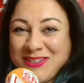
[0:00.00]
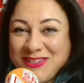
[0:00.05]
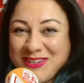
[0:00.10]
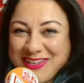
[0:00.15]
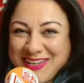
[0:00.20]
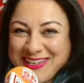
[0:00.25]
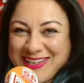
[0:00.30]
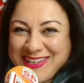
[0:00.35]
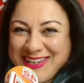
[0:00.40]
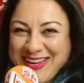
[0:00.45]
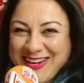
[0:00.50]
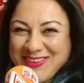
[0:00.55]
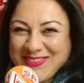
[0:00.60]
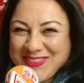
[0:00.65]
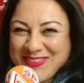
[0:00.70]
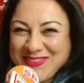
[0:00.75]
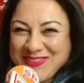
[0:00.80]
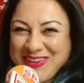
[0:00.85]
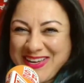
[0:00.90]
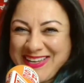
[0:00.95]
you get it out of
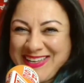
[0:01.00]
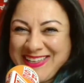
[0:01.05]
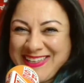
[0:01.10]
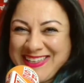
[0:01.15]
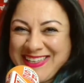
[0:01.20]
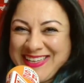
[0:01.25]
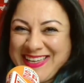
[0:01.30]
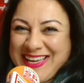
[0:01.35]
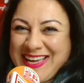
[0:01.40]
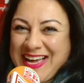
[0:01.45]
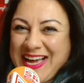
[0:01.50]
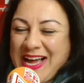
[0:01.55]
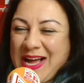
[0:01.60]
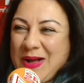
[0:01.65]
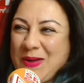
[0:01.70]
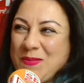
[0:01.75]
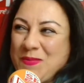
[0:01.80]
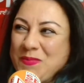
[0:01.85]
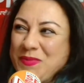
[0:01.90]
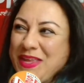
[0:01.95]
the way,
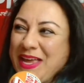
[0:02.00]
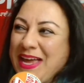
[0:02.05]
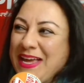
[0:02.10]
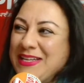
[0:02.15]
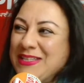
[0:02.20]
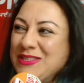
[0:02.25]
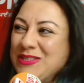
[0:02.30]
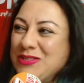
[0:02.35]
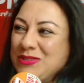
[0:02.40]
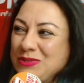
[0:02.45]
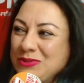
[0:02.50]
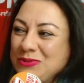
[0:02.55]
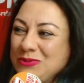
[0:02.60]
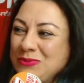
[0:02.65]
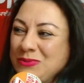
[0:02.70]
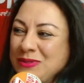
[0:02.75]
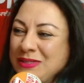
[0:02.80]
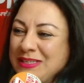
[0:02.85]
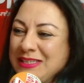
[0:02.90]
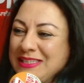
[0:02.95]
and
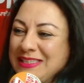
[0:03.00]
two,